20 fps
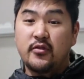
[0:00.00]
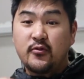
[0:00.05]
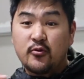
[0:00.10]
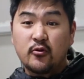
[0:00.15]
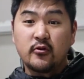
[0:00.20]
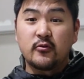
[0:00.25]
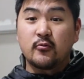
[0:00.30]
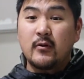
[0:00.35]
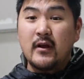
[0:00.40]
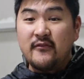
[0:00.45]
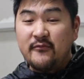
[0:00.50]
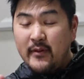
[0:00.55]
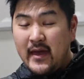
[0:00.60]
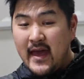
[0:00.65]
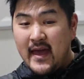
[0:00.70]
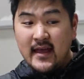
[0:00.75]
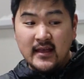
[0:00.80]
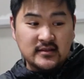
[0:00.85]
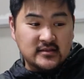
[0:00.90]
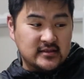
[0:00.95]
through the rev
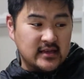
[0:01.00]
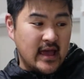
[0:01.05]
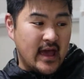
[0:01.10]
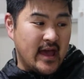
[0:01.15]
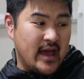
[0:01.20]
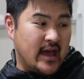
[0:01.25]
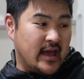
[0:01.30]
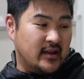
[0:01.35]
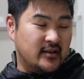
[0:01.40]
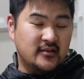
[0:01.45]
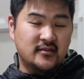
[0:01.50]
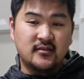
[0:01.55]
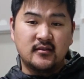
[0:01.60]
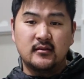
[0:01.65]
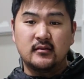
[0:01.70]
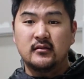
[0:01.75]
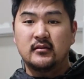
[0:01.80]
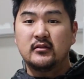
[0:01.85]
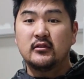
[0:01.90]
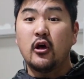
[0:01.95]
bands and
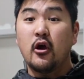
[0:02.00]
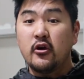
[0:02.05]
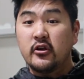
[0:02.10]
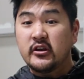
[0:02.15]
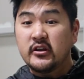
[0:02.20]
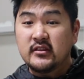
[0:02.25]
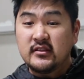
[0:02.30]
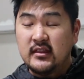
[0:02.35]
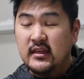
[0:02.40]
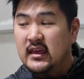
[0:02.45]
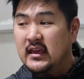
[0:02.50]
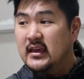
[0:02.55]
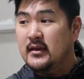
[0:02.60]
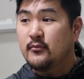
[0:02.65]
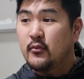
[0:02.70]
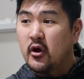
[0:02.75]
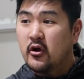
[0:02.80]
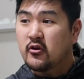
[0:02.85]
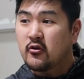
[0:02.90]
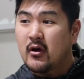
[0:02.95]
loaded the
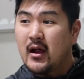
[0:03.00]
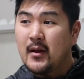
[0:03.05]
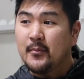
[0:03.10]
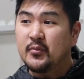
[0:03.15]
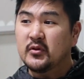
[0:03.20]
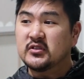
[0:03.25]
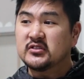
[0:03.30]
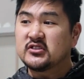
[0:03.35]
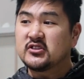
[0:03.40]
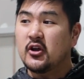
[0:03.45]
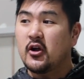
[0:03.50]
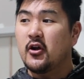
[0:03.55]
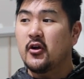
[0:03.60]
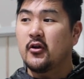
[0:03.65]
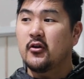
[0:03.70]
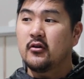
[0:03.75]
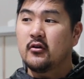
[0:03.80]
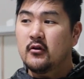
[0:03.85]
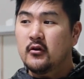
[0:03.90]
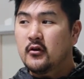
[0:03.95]
motor up, and so
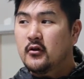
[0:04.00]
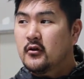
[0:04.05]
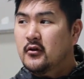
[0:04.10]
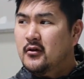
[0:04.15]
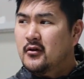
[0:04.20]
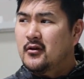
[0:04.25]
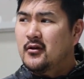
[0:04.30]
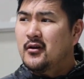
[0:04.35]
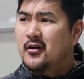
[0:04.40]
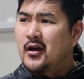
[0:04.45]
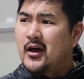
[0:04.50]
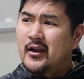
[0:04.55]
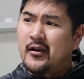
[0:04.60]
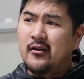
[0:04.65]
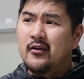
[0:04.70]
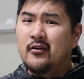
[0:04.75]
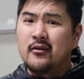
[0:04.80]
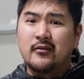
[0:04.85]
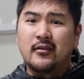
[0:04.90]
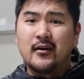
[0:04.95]
I don't
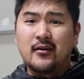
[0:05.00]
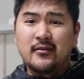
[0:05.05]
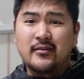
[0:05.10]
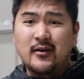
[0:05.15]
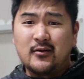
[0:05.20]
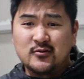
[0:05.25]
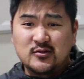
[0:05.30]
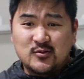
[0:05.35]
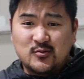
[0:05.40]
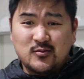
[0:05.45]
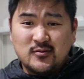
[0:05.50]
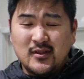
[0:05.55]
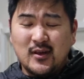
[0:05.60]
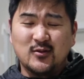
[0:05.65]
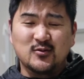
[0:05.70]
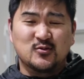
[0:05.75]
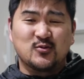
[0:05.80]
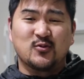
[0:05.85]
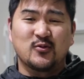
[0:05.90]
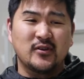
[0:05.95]
know. That
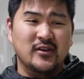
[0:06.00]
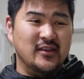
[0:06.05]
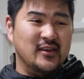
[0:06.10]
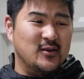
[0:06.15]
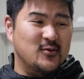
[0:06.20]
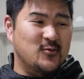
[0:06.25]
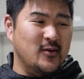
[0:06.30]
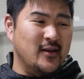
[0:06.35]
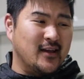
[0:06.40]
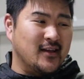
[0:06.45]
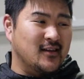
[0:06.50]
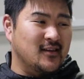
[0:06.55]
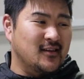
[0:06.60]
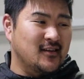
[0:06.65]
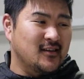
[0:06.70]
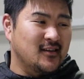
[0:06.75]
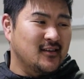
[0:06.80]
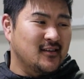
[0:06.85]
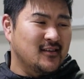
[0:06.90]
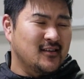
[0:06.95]
was really quick.
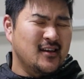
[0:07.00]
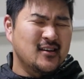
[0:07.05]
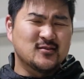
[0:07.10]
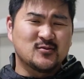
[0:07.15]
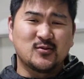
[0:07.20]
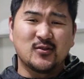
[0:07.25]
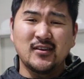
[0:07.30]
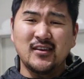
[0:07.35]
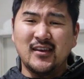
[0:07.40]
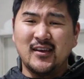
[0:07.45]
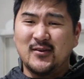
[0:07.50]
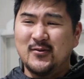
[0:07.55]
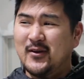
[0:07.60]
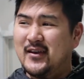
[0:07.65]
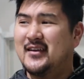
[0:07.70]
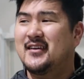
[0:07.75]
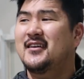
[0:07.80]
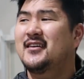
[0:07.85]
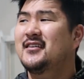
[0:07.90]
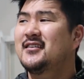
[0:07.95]
That was really
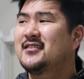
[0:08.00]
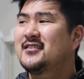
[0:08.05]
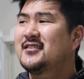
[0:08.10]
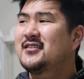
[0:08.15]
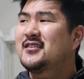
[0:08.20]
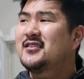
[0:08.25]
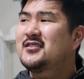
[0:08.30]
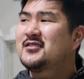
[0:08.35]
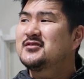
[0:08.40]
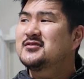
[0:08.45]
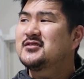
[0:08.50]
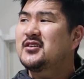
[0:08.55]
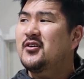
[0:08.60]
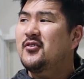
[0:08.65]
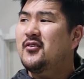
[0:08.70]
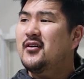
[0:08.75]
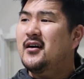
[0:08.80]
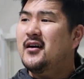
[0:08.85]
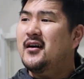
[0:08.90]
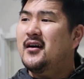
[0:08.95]
quick. So
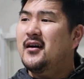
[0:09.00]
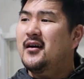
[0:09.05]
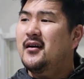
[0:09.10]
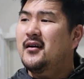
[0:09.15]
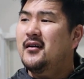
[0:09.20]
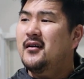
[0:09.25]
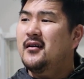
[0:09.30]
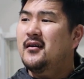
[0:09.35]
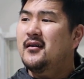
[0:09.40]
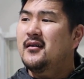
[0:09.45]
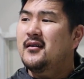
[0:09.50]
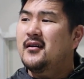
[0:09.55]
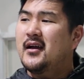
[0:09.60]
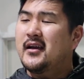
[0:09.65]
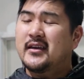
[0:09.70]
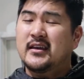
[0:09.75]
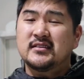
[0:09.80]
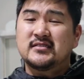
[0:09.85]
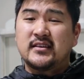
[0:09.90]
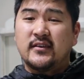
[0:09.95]

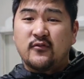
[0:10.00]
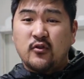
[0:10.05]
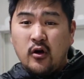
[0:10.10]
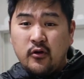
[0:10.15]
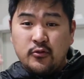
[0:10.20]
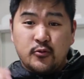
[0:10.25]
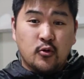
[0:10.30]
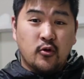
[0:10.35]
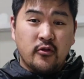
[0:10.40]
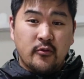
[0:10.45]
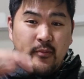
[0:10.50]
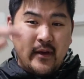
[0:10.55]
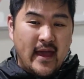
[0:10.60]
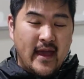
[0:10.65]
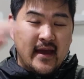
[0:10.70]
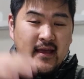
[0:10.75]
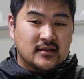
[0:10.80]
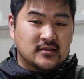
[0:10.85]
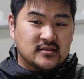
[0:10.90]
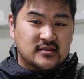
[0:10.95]
I guess they've gone through all the
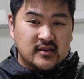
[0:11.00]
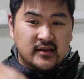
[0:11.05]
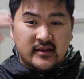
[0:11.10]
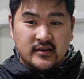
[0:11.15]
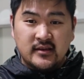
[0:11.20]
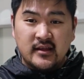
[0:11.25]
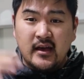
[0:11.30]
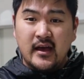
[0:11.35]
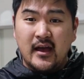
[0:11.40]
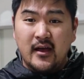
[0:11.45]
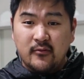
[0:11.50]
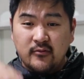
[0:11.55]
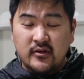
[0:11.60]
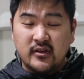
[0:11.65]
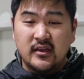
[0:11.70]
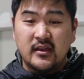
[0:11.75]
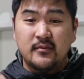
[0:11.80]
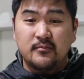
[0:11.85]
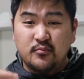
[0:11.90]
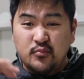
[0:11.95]
bands and
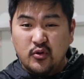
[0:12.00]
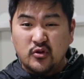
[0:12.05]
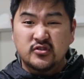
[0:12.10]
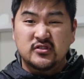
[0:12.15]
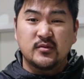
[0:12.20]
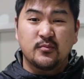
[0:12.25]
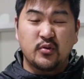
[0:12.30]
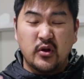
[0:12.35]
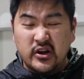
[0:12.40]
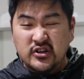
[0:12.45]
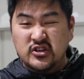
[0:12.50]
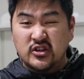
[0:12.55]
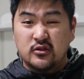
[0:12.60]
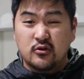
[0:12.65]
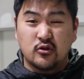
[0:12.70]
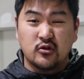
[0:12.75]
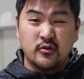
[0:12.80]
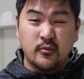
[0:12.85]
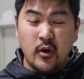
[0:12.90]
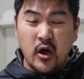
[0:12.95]
really put some pressure
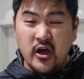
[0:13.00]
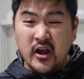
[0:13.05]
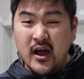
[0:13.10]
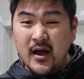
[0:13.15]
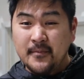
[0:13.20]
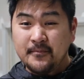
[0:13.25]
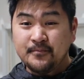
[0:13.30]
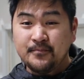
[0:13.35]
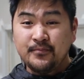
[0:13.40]
through the motor,